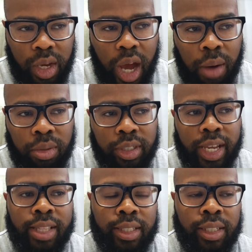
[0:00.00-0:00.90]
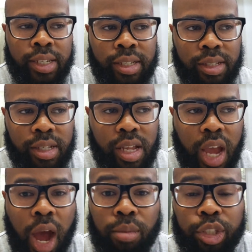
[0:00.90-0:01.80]
I would look at the list.
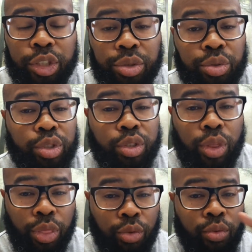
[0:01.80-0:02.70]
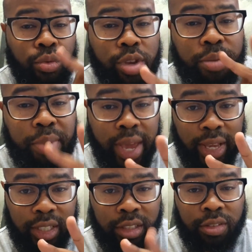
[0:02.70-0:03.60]
I would choose 3
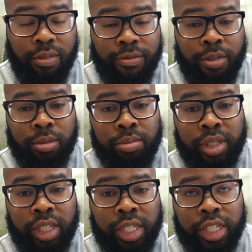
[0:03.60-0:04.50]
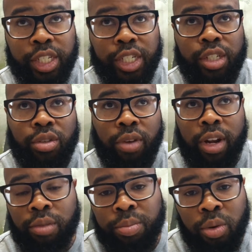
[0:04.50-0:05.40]
banks from each
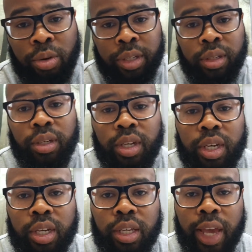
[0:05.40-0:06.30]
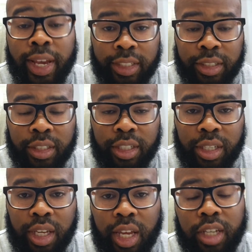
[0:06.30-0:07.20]
credit reporting agency.
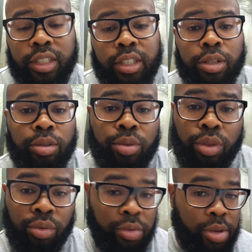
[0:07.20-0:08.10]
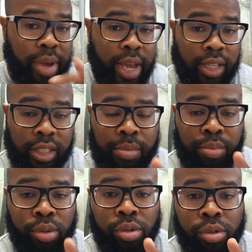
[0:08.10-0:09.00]
So 3 banks that
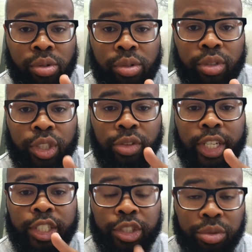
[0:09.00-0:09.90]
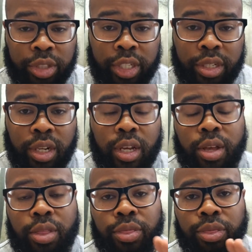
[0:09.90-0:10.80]
pull TransUnion,
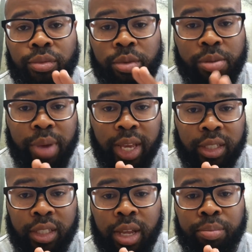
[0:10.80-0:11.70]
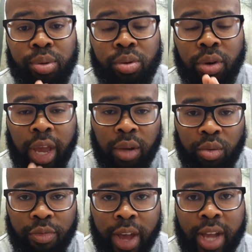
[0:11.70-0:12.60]
3 banks that pull
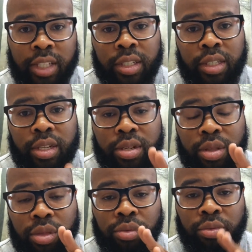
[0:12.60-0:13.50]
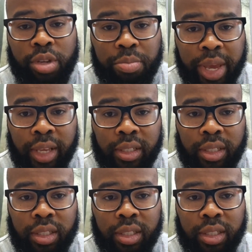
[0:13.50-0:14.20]
Equifax, 3 banks